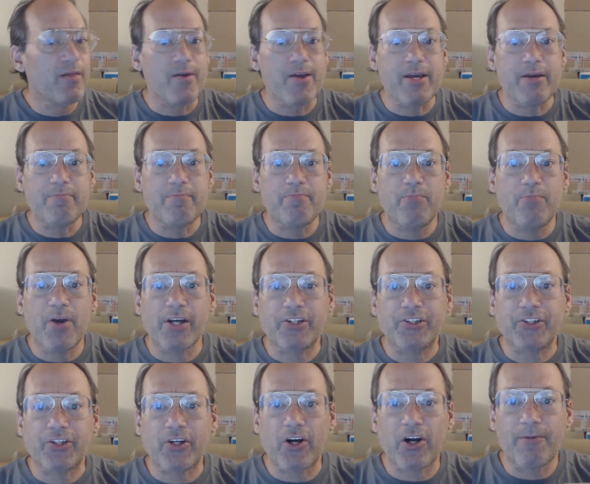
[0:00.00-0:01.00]
The
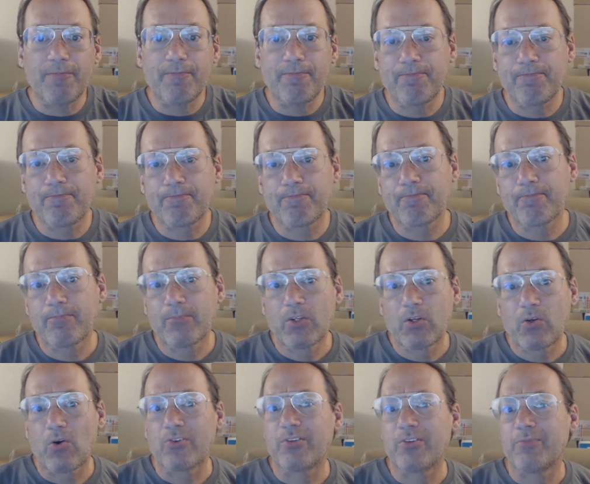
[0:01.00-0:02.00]
picture,
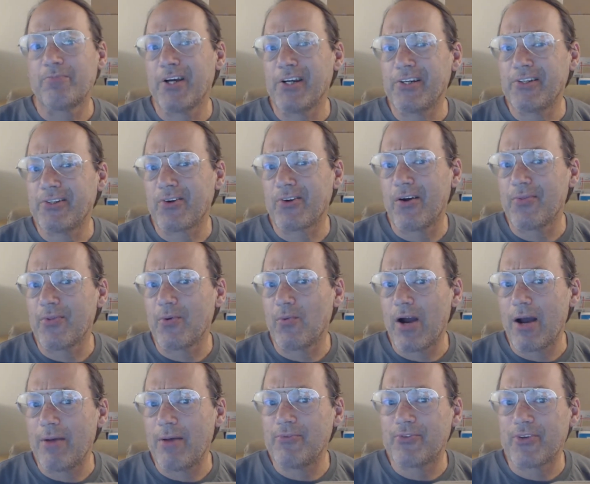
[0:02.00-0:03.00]
of course the picture on the
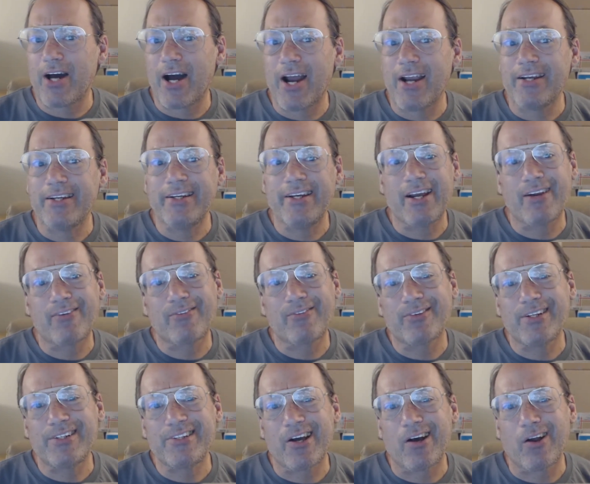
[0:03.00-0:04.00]
website can't
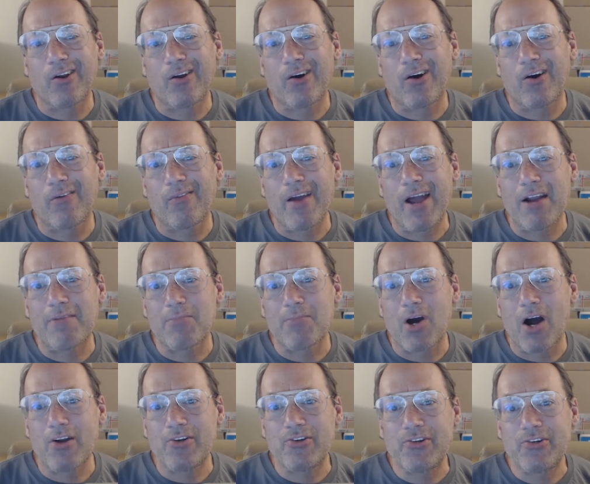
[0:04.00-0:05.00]
really tell all that
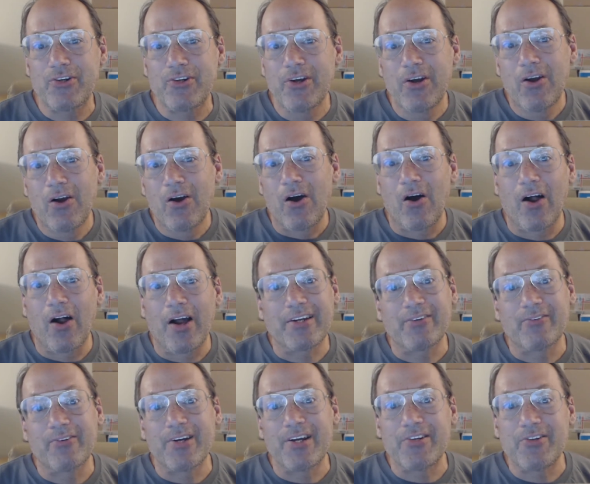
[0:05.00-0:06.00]
much. All
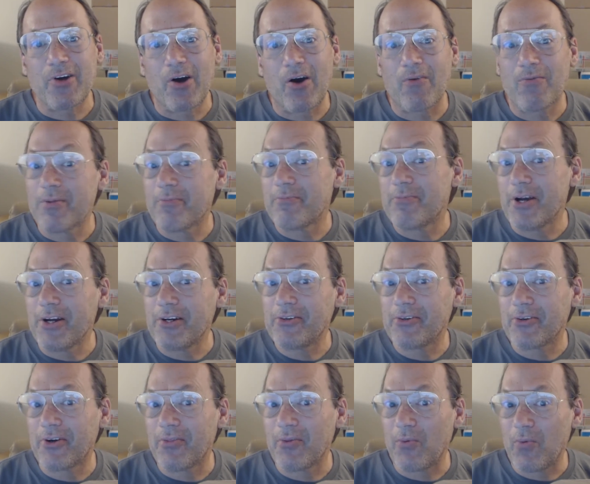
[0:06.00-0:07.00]
I can really tell from the
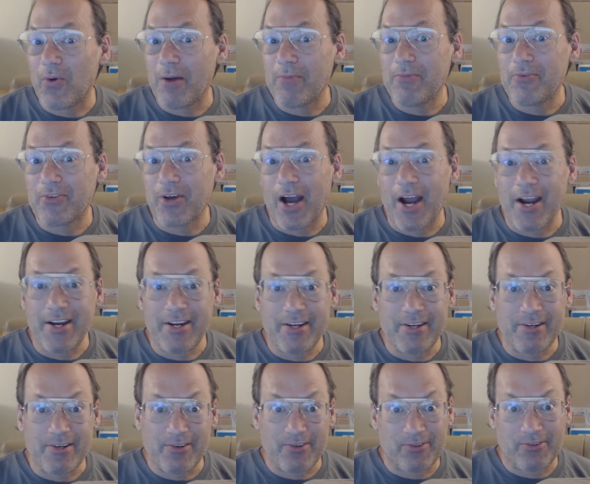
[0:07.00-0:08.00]
picture on the
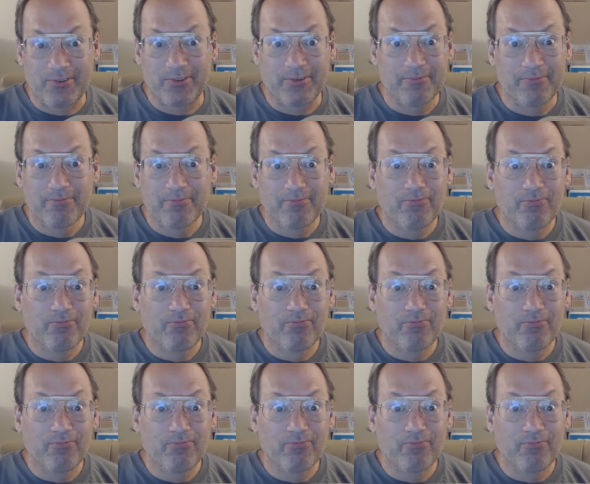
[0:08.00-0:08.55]
website is